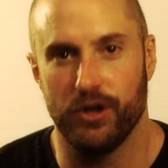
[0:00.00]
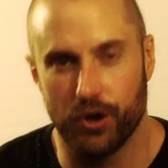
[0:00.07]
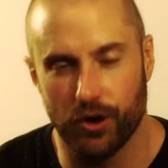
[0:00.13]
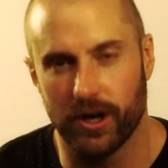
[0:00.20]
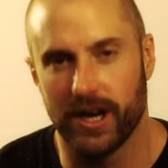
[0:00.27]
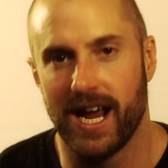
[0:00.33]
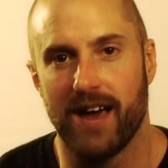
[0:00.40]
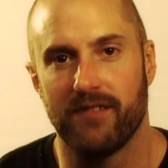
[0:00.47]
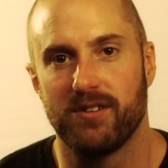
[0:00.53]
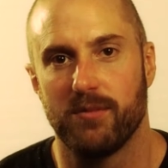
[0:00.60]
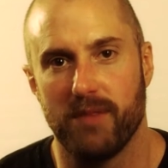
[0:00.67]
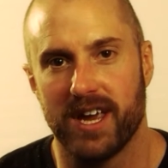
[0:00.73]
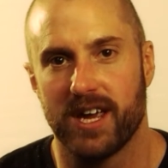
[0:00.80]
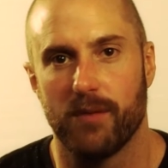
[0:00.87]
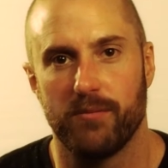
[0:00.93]
You're going to have to
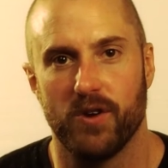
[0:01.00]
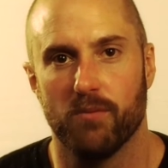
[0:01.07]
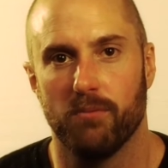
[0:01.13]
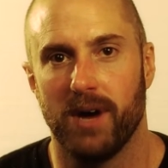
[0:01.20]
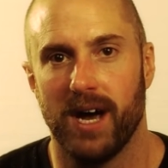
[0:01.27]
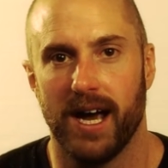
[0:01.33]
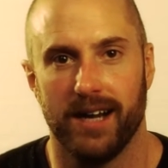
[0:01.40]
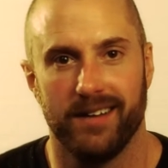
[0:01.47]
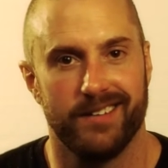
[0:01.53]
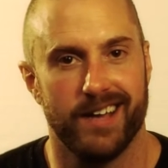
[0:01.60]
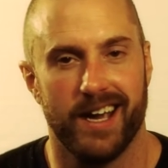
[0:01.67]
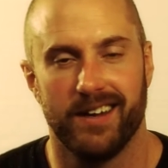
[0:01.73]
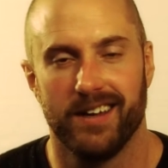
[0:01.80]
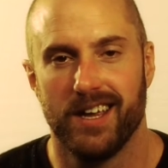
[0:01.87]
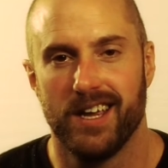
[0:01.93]
make up your mind
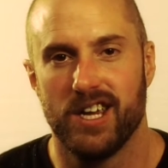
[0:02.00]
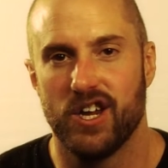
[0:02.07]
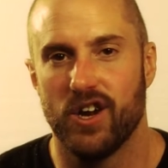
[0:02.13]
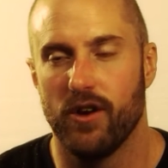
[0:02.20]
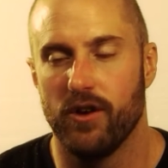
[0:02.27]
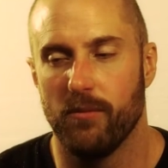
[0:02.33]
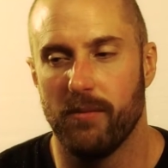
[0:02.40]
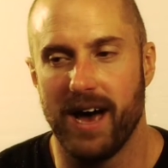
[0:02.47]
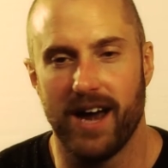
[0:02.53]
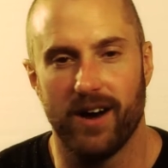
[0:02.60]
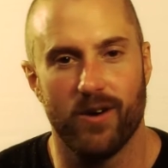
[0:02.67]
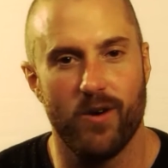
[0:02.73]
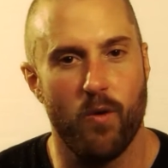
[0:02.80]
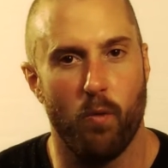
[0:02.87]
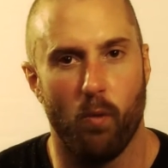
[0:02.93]
that, no
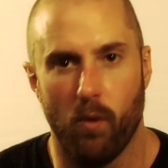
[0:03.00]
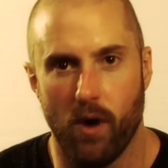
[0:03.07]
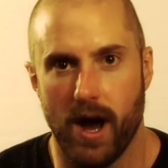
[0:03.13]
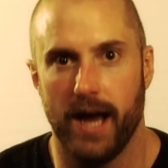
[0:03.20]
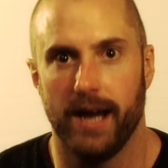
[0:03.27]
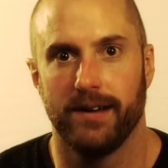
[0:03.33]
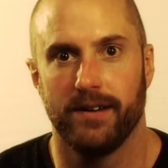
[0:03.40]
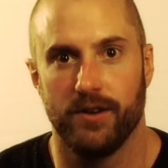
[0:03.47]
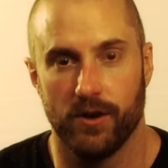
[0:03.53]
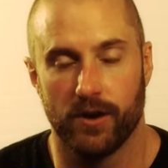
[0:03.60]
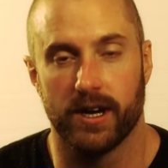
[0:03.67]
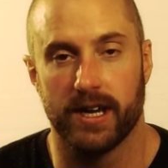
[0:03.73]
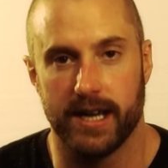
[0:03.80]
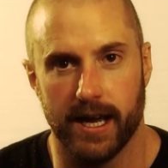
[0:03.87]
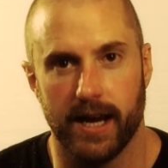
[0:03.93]
matter what, you're
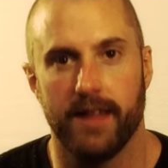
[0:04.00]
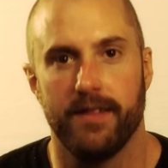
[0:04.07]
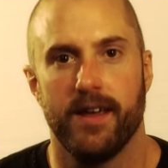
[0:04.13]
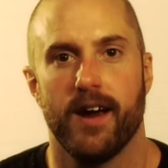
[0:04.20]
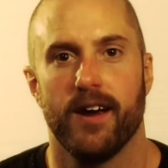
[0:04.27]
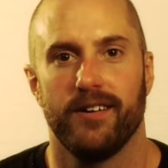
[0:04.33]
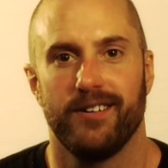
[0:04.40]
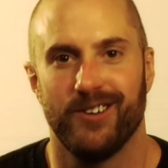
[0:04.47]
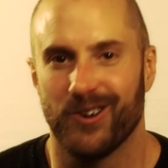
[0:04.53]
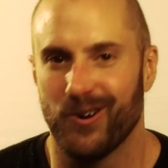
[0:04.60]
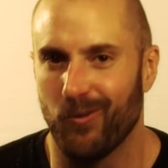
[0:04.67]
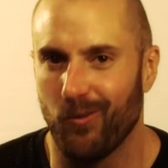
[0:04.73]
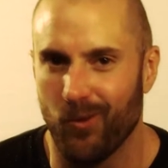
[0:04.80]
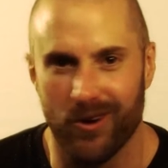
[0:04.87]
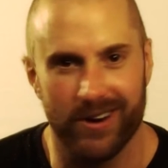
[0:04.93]
going to get in there, you're
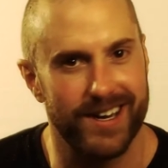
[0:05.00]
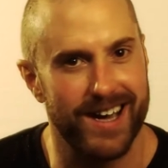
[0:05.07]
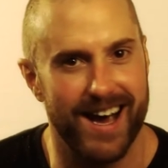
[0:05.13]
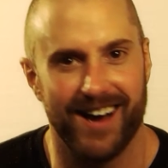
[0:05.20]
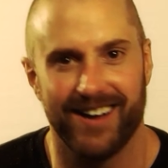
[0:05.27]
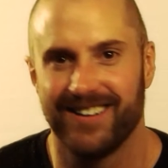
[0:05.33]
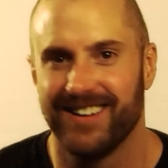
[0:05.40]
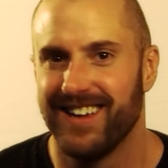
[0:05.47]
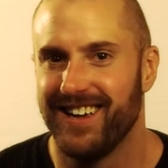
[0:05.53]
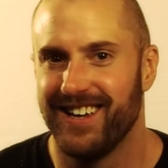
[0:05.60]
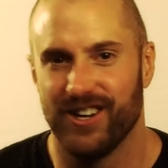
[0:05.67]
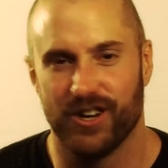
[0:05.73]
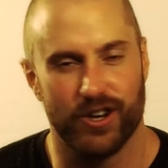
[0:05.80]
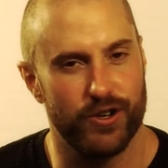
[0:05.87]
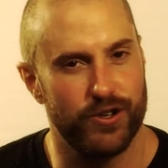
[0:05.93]
going to work out,
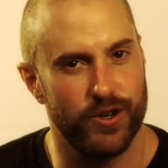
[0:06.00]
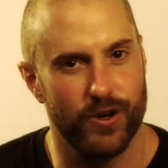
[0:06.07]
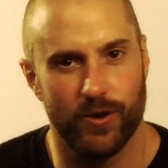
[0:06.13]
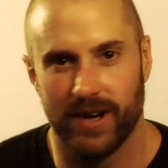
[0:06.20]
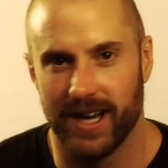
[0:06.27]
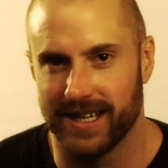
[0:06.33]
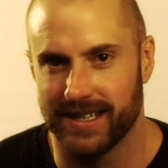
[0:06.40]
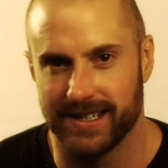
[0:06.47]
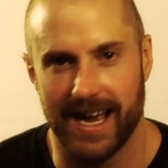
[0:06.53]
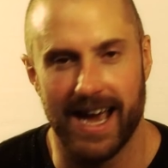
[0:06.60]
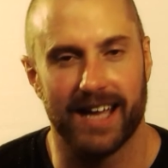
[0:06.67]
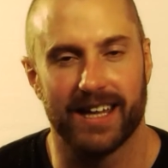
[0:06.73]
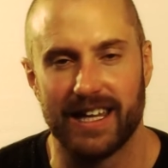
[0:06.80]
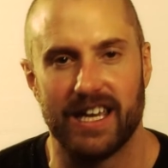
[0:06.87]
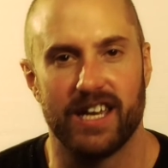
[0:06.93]
you're going to do
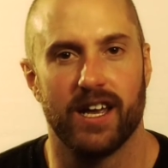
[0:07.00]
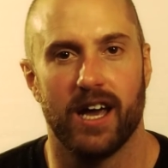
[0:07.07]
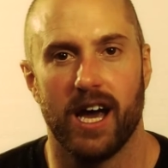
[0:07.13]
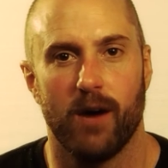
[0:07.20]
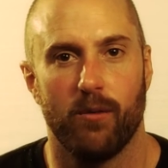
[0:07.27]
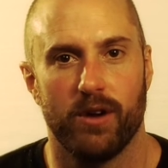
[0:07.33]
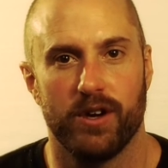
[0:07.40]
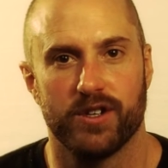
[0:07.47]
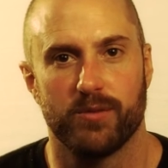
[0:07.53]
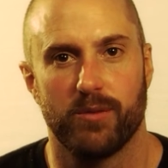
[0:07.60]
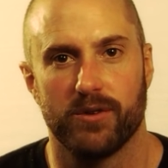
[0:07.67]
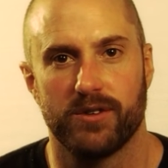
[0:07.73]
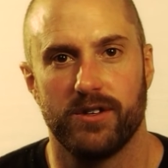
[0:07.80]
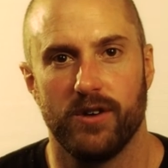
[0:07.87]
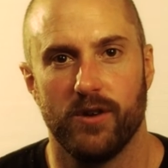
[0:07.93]
exactly what you're
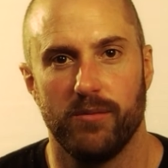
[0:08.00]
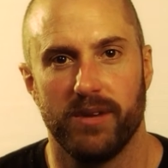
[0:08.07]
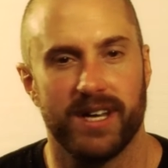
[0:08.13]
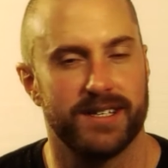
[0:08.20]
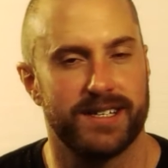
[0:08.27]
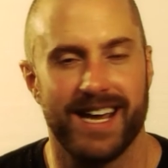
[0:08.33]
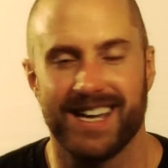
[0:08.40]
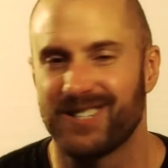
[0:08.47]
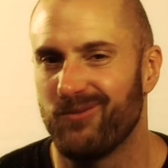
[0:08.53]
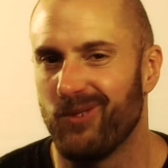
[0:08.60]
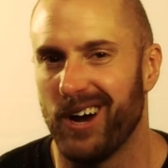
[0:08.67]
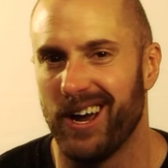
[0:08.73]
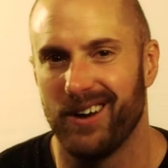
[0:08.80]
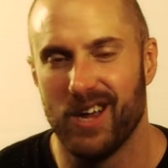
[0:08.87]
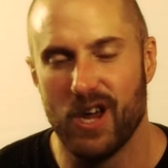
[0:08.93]
supposed to do. Because guess
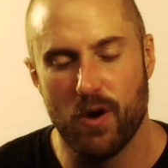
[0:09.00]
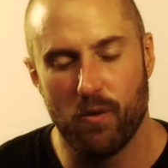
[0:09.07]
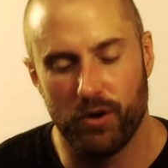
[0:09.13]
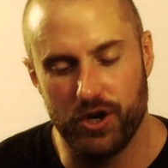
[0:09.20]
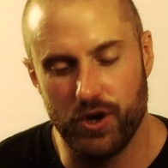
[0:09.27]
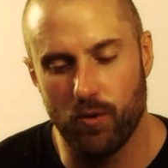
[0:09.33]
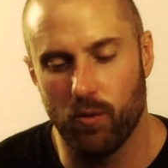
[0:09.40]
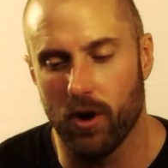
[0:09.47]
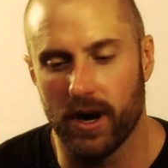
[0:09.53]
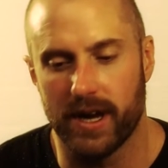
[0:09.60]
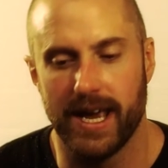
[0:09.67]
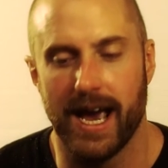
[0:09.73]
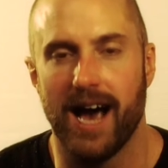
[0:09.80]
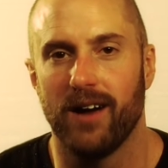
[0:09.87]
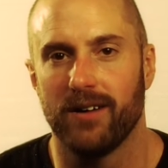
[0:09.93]
what? When you
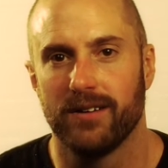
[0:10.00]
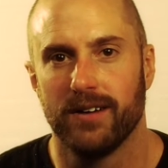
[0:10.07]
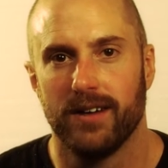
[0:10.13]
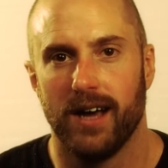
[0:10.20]
work out